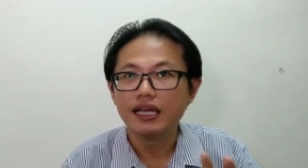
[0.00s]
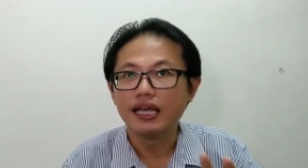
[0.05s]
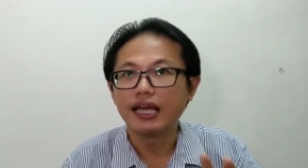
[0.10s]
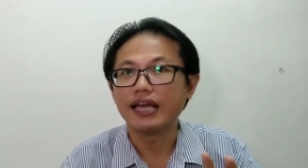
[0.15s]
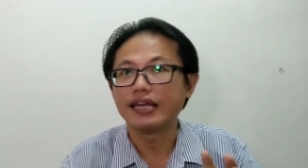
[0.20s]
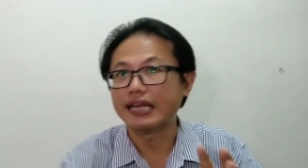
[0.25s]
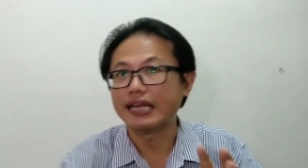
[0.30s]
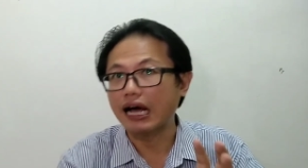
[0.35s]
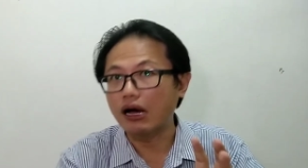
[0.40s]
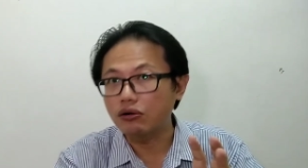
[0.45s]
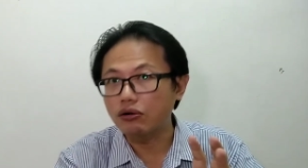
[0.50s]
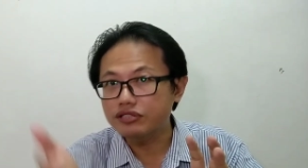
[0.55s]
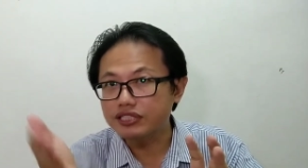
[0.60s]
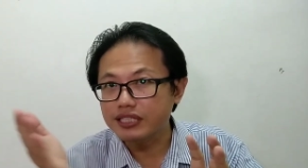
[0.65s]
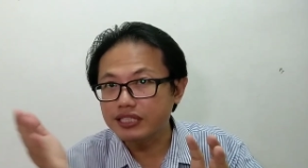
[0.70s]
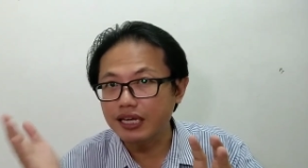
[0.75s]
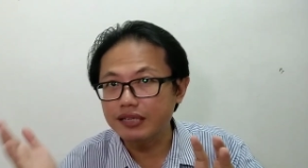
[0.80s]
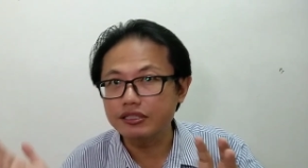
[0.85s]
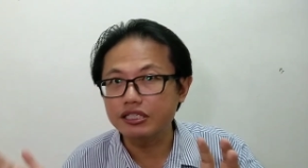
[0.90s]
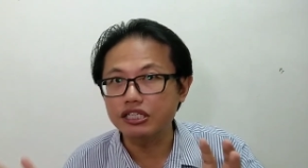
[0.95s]
And
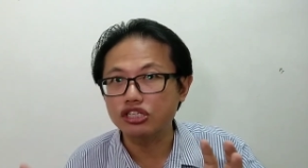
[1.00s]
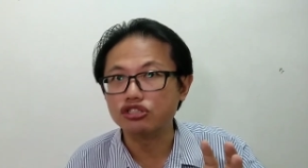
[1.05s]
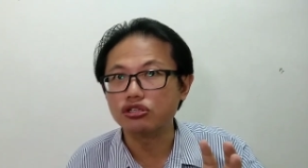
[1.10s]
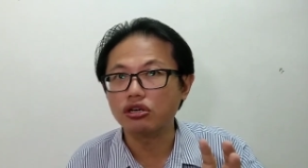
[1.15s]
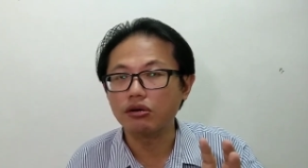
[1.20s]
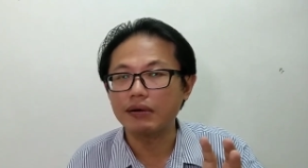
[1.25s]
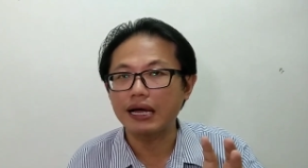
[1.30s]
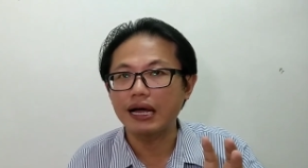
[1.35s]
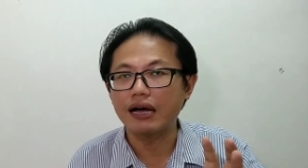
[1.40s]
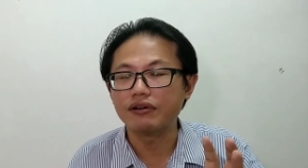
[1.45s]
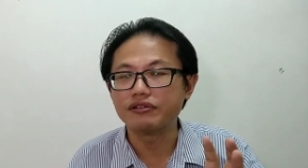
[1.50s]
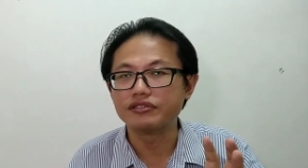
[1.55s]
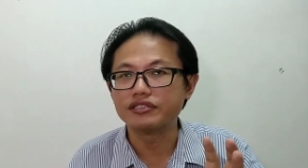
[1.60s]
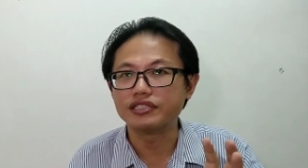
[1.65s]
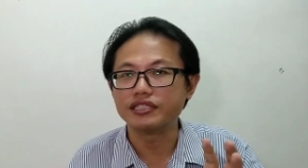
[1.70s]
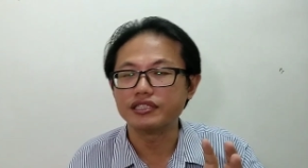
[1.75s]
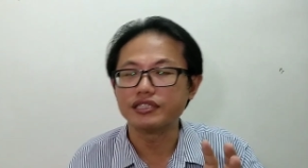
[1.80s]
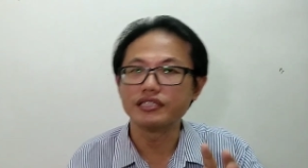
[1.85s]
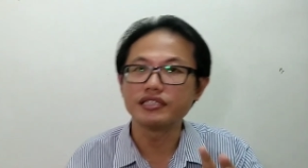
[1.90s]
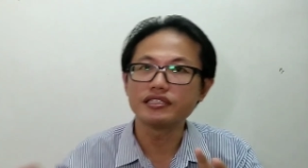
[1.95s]
outside the shop
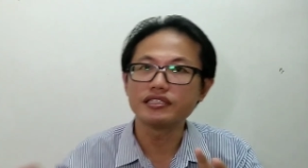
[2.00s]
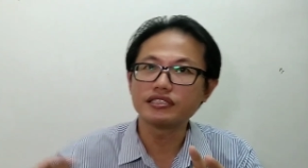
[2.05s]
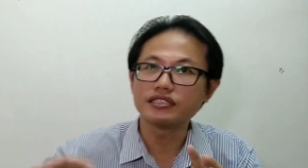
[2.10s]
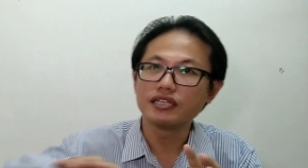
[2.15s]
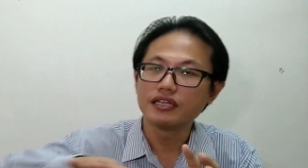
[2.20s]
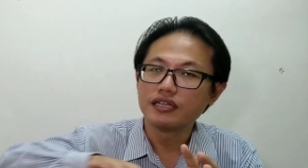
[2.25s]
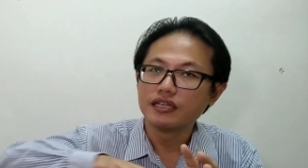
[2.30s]
houses,